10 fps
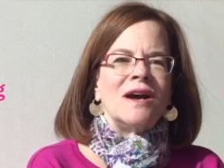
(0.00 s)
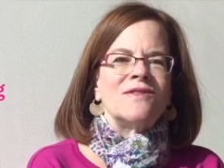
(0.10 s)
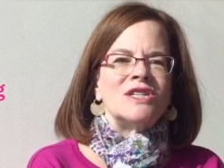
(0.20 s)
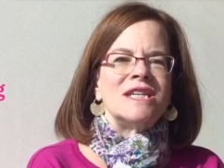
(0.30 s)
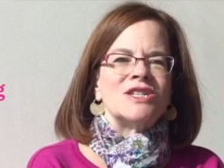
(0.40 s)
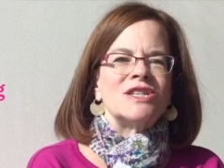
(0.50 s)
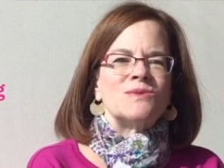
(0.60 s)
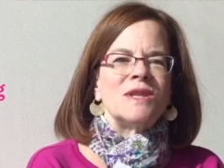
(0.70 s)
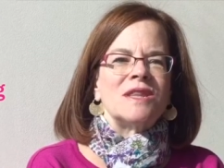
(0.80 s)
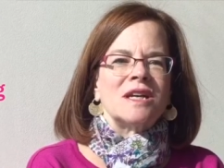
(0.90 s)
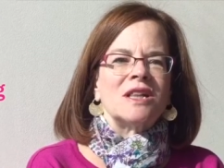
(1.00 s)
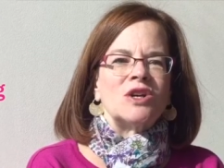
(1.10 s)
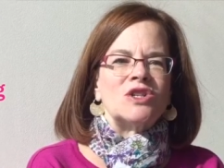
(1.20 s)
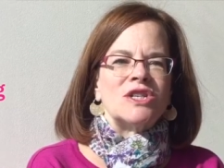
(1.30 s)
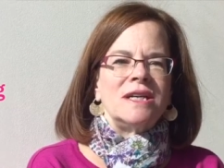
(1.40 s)
conversations with the
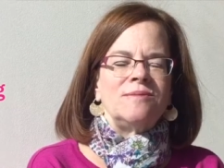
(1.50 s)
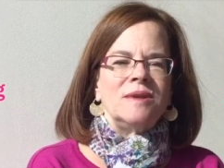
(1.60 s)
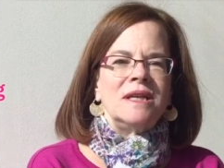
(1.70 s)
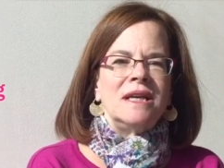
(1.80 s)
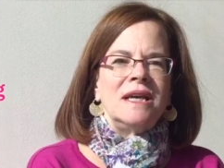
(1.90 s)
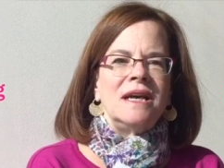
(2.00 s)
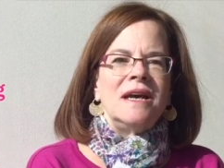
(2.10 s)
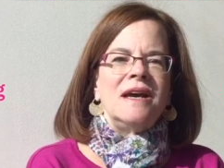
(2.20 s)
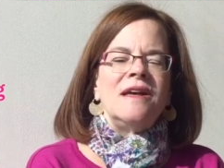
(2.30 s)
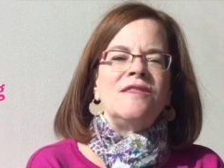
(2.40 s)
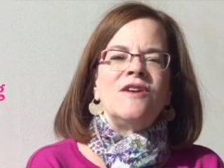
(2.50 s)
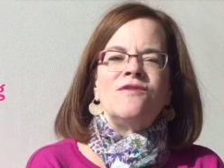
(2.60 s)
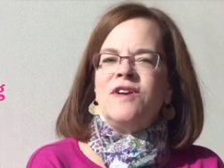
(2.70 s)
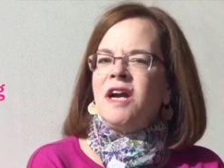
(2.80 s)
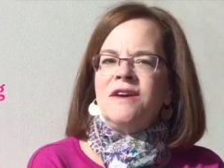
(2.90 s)
clergy. Their
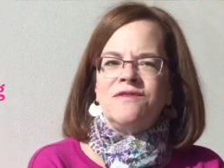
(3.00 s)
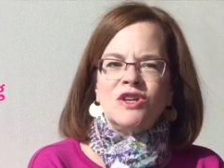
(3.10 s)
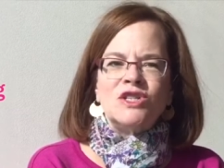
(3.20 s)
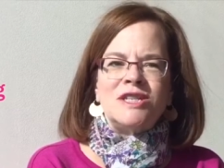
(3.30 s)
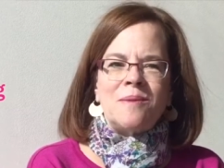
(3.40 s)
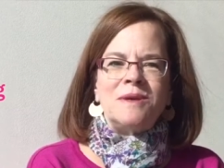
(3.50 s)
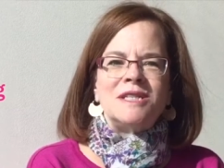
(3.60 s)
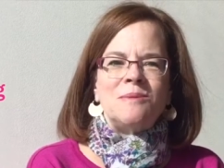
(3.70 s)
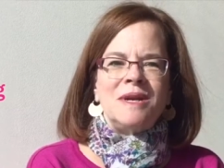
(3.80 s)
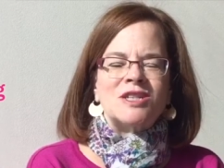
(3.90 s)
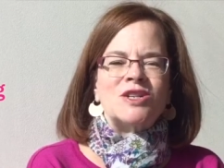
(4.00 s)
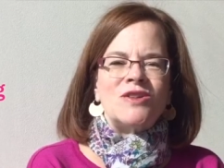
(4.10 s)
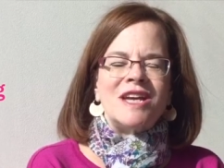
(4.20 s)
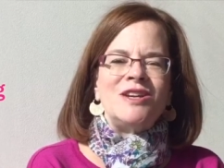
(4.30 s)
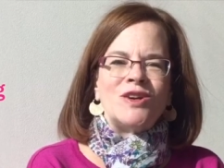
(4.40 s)
very first step is to make sure
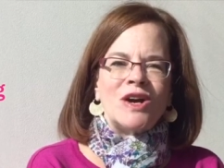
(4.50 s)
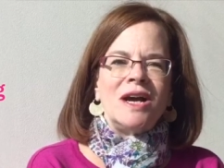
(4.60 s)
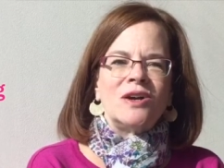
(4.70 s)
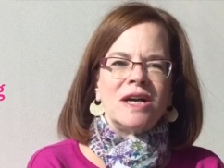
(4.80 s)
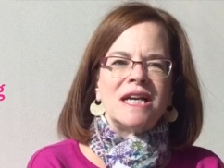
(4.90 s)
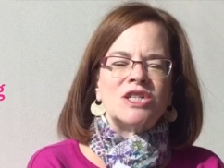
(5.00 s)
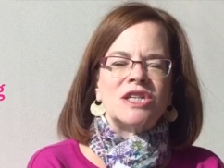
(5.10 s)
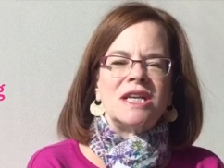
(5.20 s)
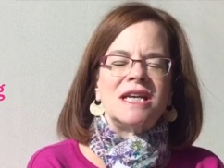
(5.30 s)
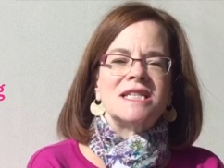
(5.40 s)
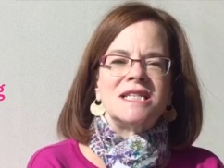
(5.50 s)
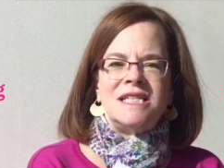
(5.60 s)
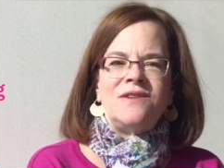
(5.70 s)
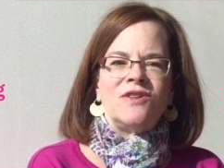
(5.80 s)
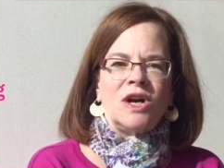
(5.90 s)
that your congregation has a
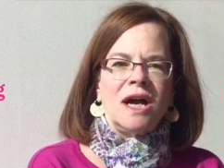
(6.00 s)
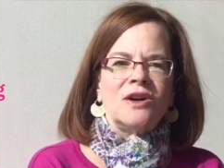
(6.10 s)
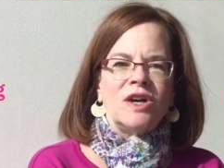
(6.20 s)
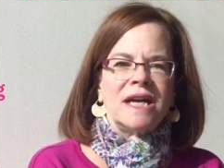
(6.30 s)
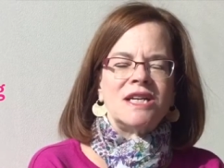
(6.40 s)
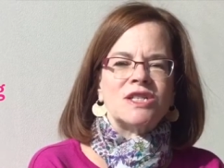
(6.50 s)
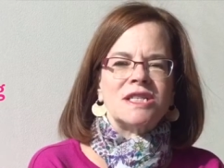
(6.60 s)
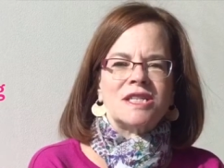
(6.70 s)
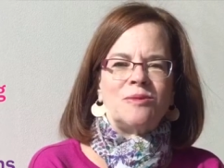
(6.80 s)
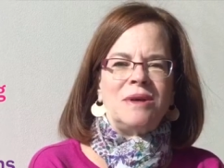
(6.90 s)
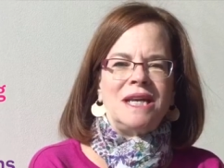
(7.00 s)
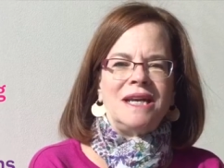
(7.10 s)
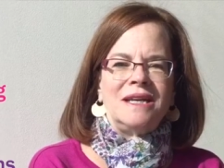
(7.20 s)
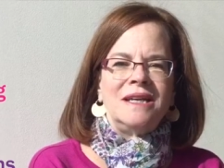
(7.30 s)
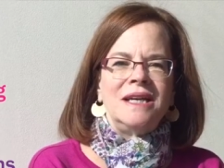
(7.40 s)
Safer Congregations
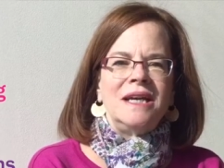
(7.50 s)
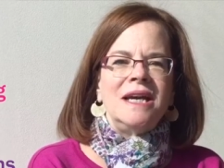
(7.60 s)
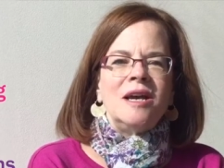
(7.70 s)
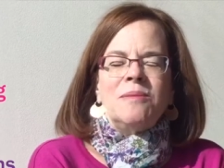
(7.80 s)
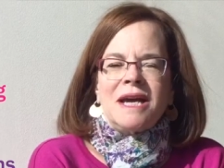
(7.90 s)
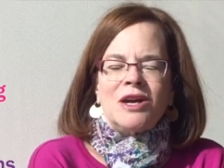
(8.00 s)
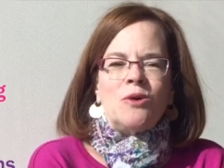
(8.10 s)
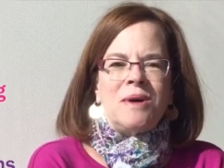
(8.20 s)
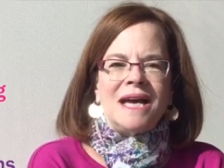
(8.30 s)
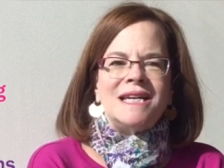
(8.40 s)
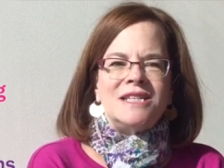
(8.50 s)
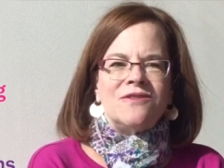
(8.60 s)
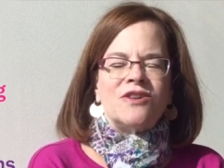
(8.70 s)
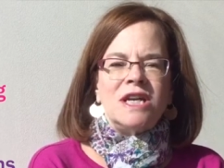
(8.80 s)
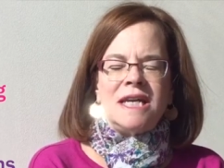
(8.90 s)
Committee. It might go by a
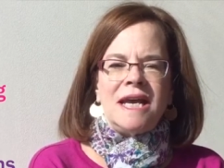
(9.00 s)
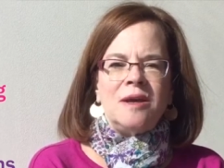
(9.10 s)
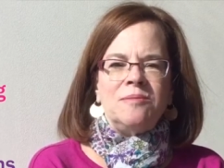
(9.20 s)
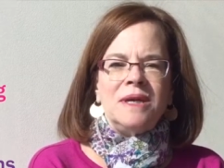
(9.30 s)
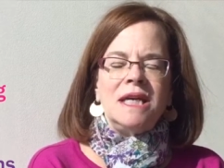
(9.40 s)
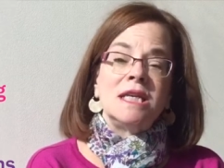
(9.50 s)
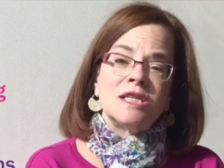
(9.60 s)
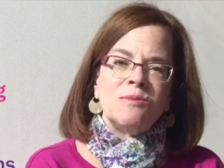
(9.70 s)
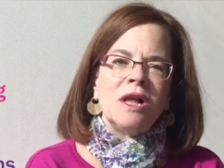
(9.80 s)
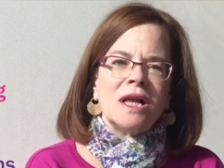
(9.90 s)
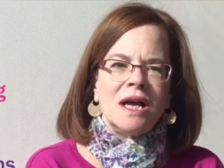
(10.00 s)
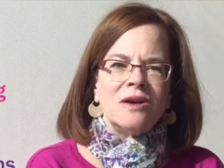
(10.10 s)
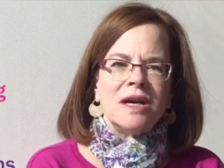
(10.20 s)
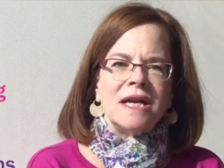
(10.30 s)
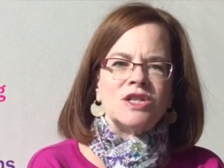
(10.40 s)
different name. In a small
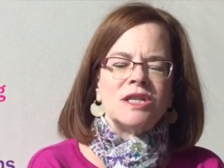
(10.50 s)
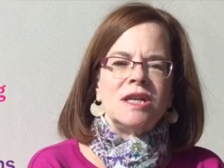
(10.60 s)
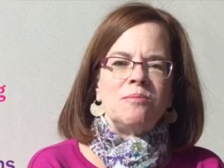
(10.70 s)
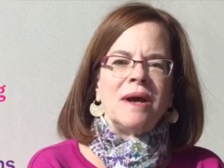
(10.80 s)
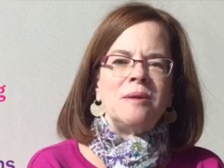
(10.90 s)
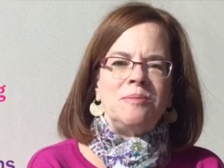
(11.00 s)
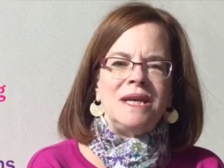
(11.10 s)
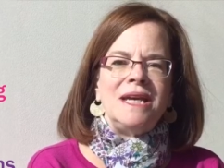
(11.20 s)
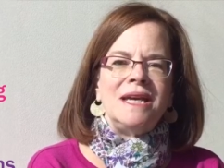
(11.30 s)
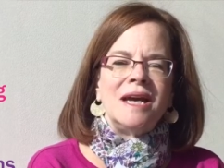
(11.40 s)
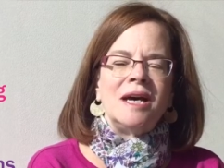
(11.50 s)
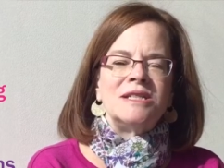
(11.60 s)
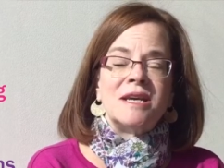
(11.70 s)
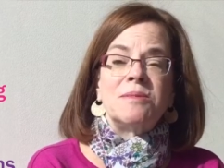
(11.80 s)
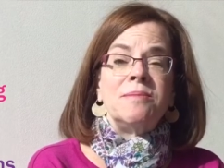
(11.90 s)
congregation, it might be a
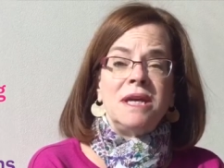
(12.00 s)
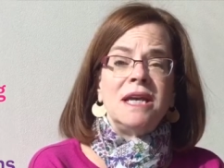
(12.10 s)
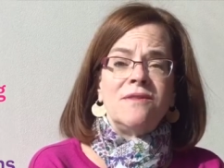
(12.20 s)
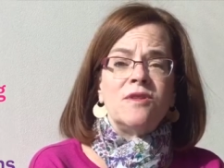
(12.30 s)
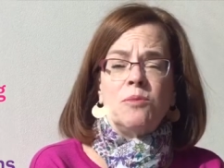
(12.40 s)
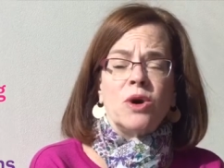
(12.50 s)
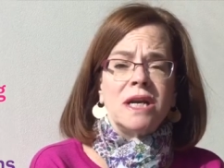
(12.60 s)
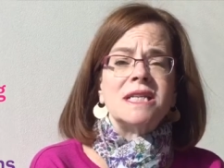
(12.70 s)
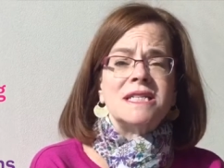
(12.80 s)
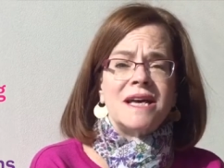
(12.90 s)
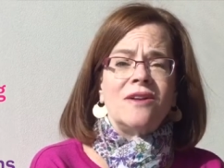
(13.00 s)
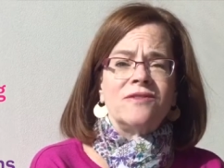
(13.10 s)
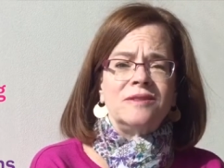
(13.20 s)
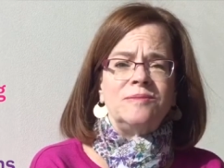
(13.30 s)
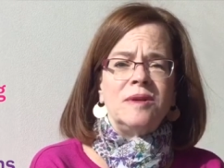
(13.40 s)
subcommittee of the board itself.